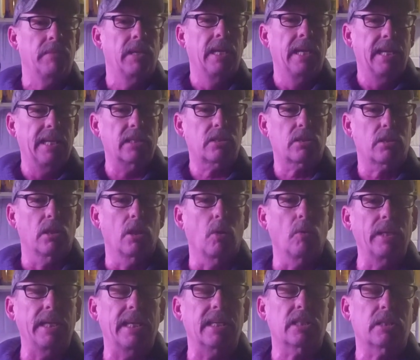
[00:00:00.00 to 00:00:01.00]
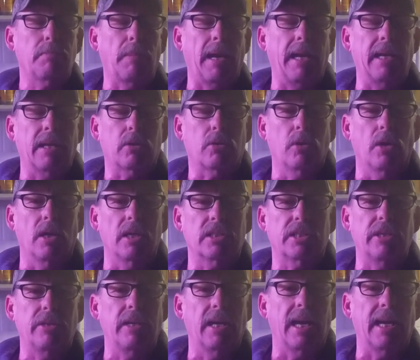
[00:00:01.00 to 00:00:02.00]
is slowly expanding across the
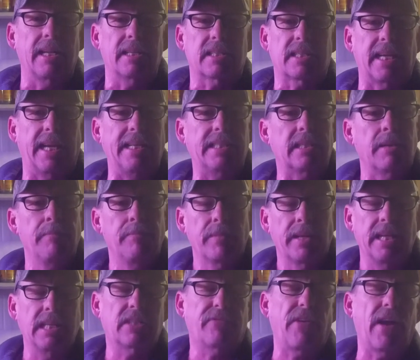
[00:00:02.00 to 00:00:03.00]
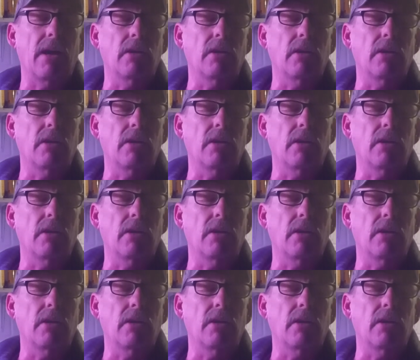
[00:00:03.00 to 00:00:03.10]
United States. He's found